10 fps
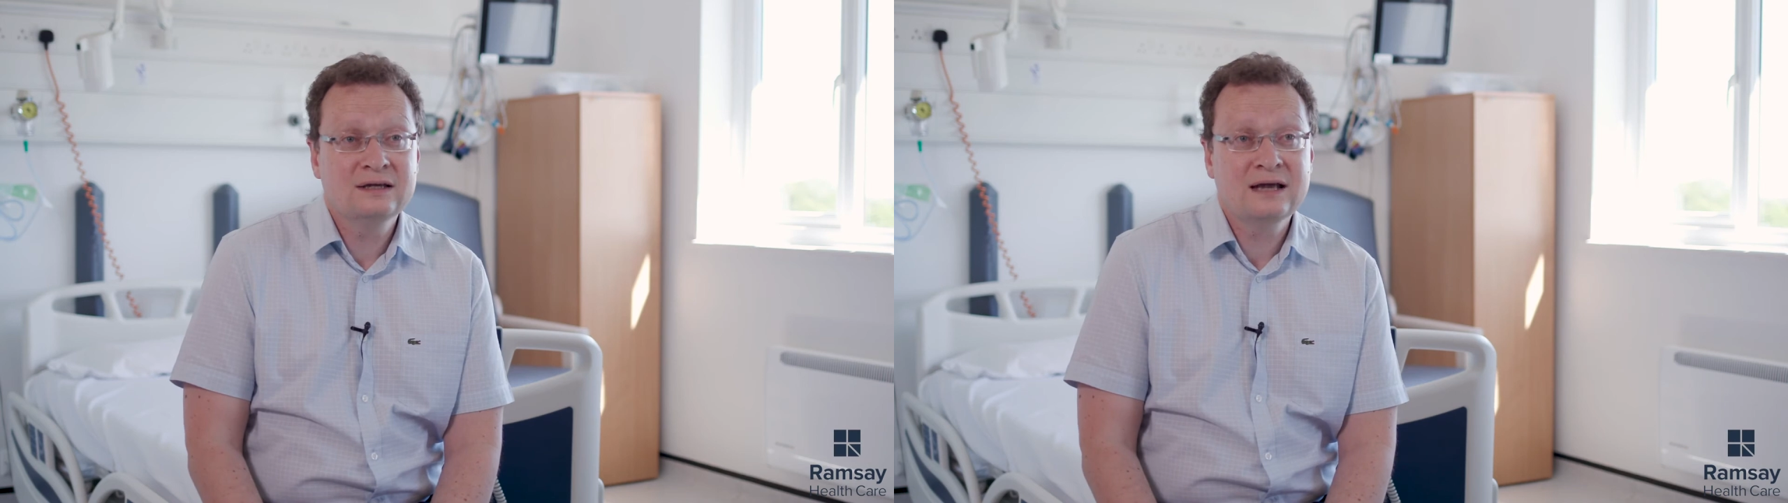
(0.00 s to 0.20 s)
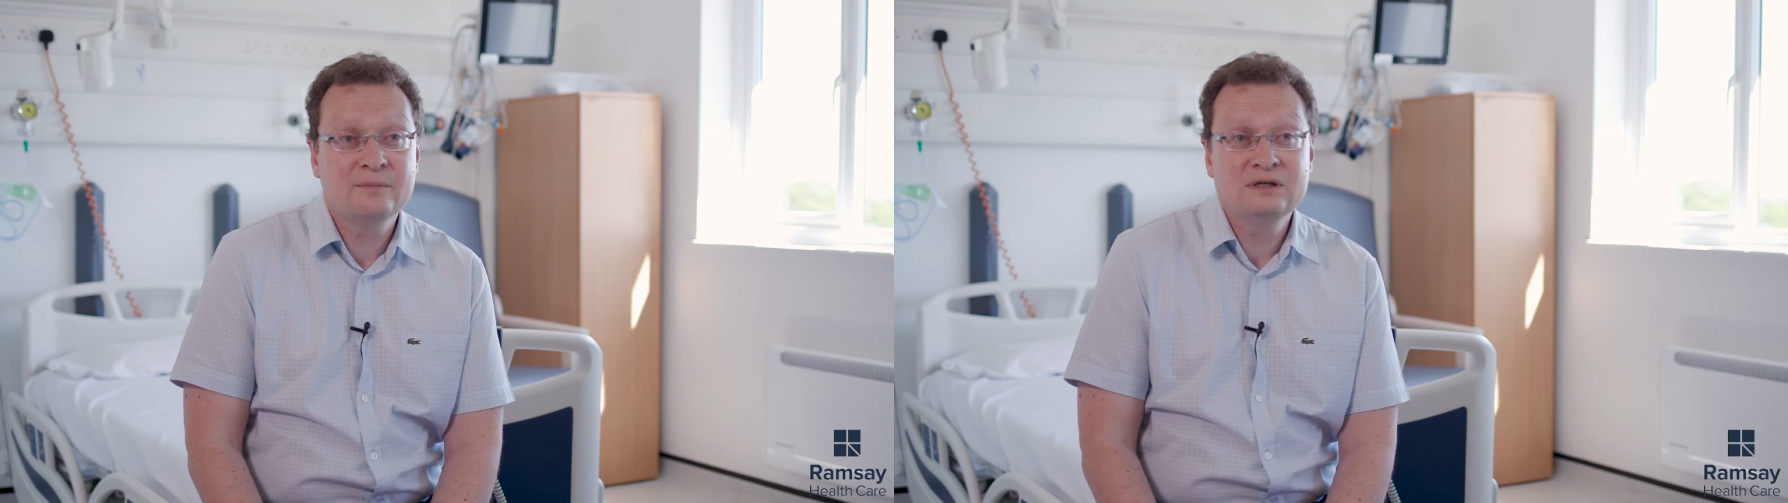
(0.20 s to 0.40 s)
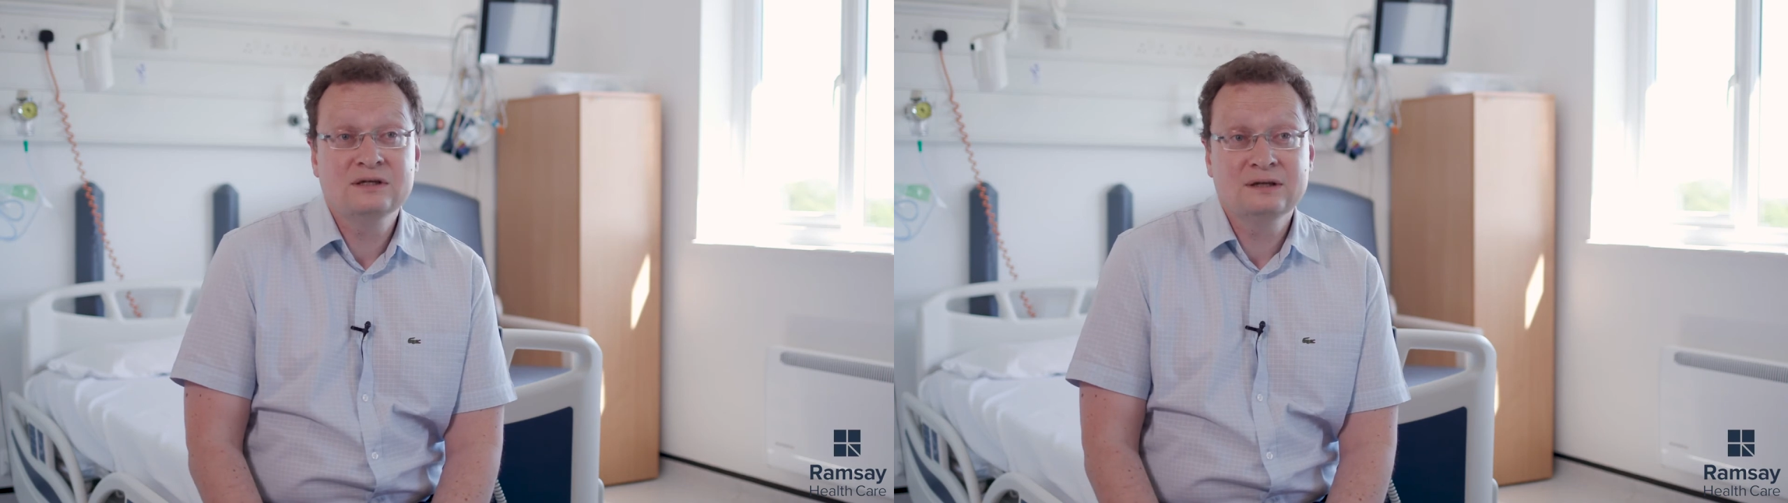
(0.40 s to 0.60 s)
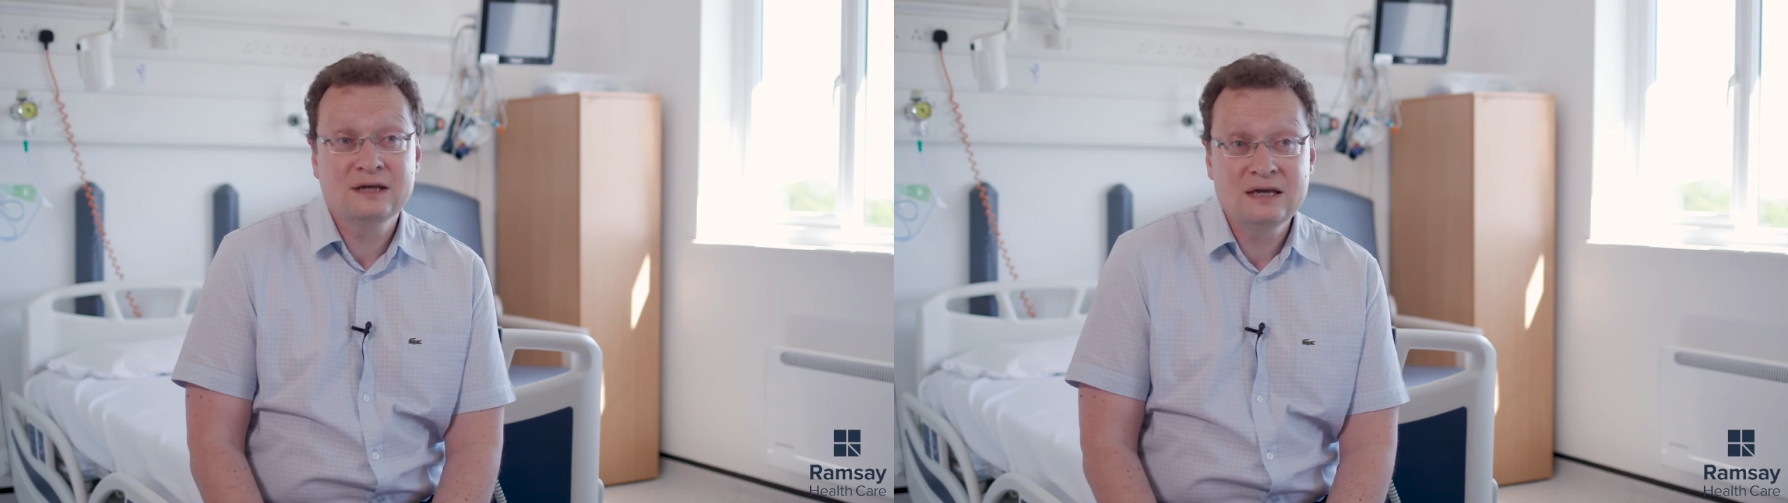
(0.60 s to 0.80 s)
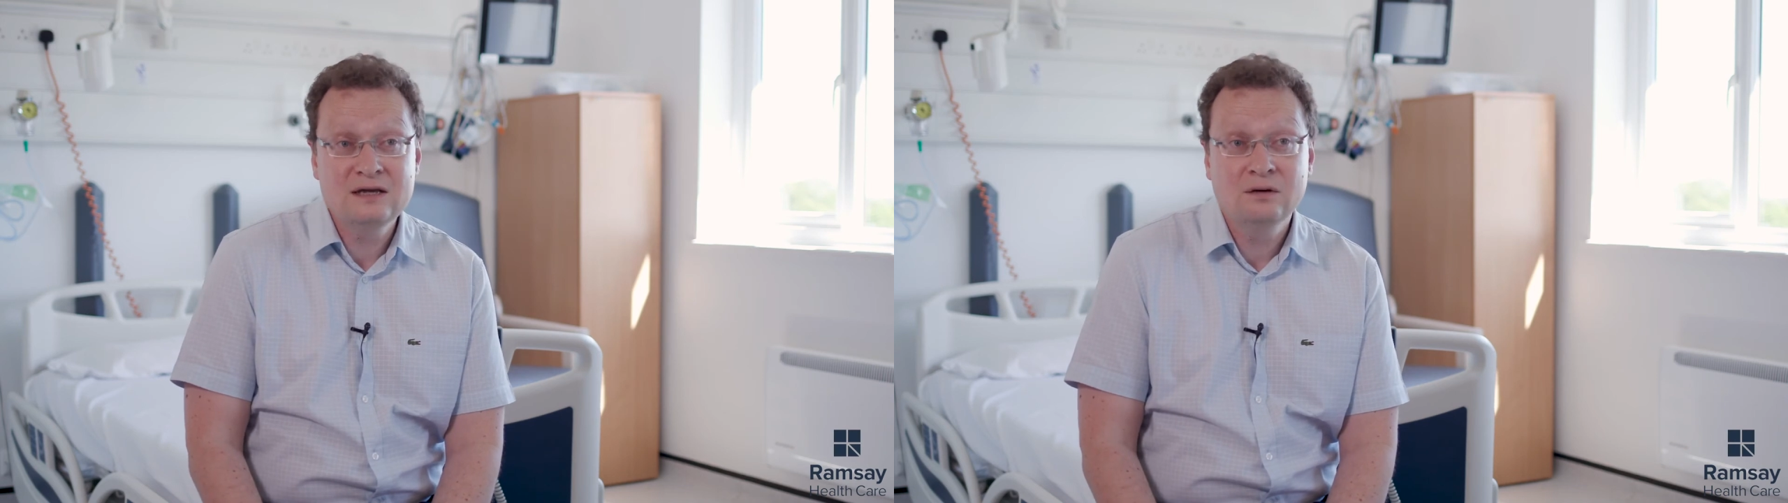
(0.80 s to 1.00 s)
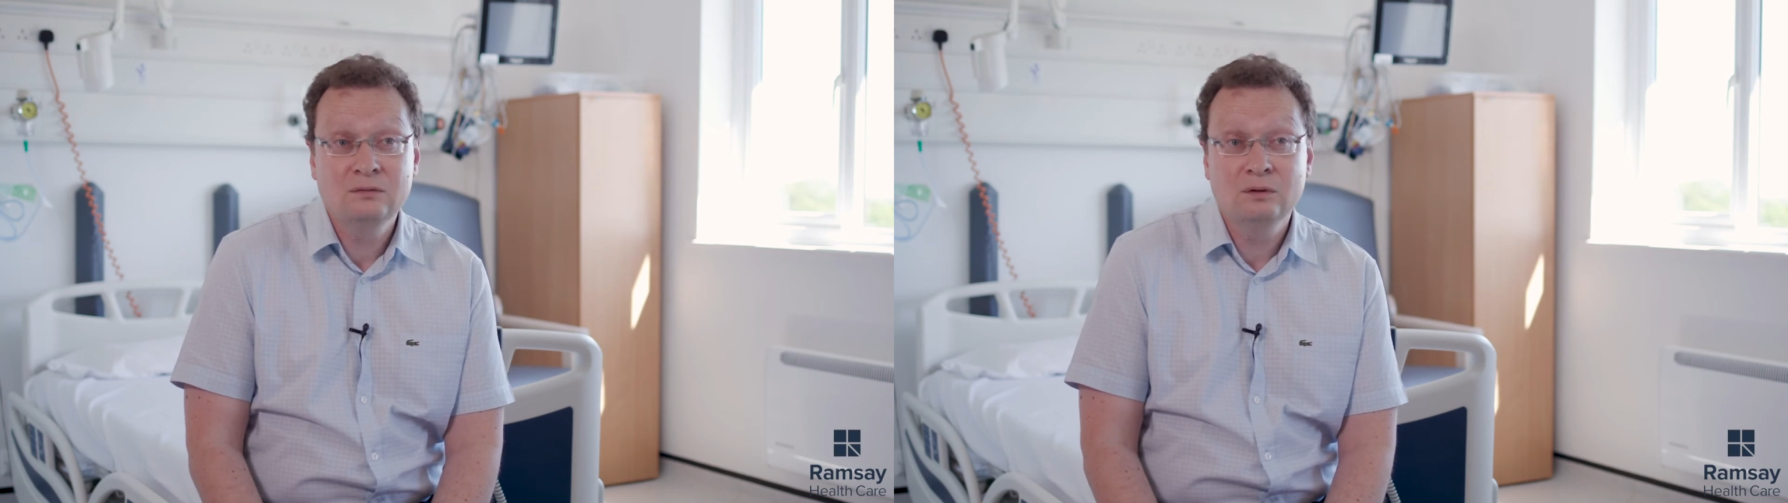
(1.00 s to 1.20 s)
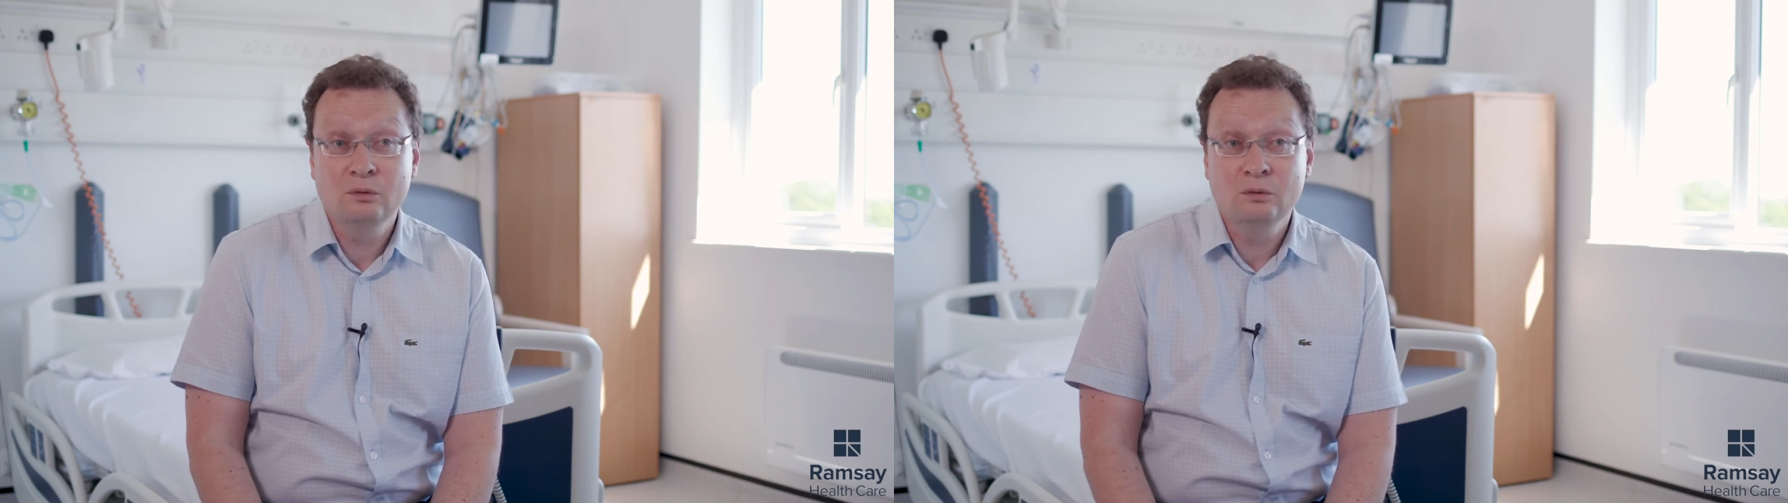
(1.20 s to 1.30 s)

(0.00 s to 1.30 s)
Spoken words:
can be done keyhole